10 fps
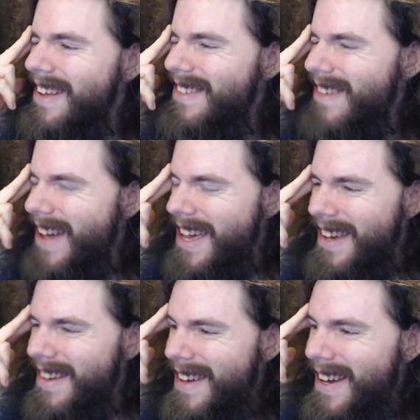like,
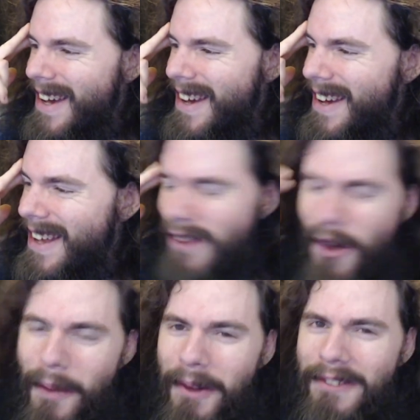it's
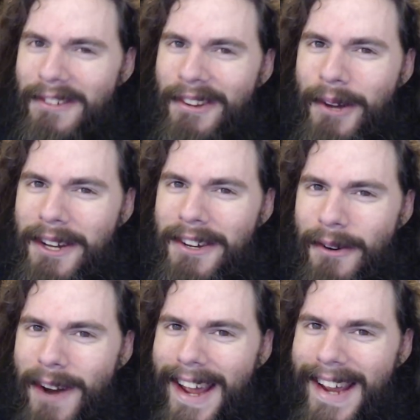almost too good to
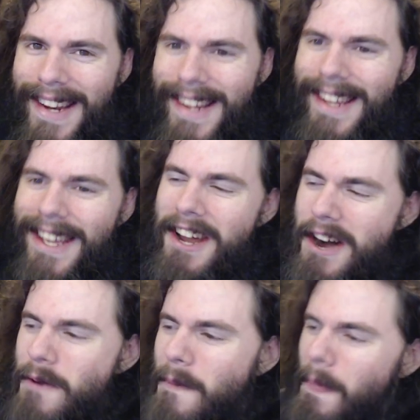write, you
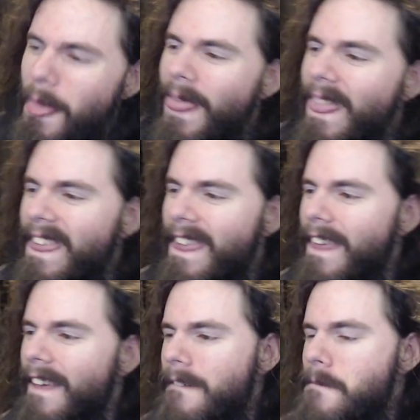know?
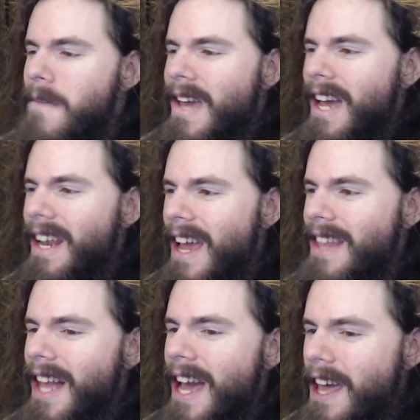
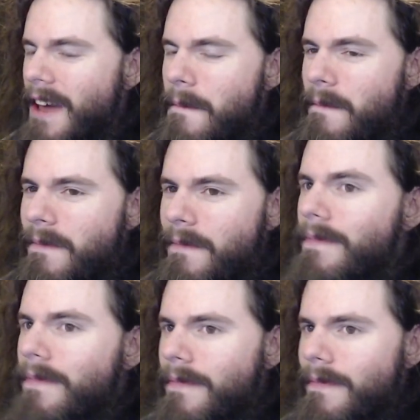And like,
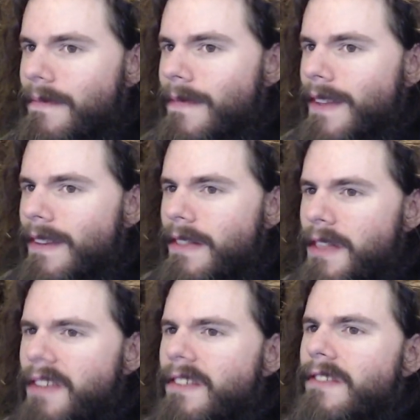
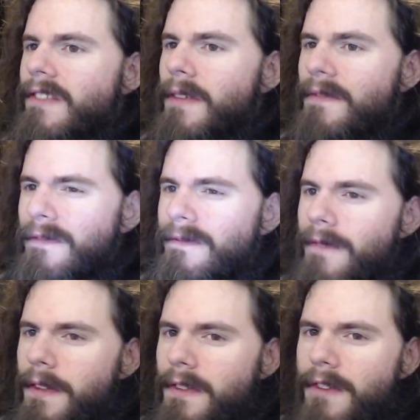this is
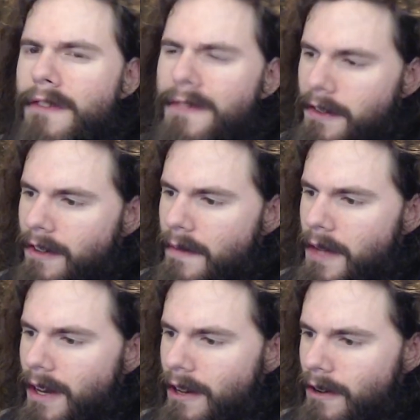the surface of
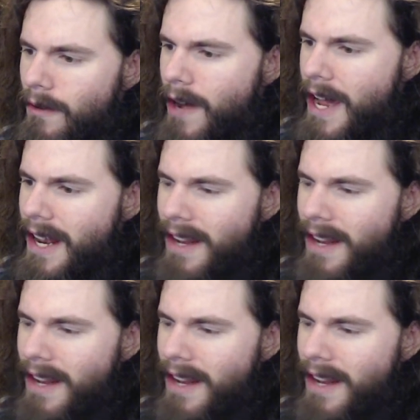it, right?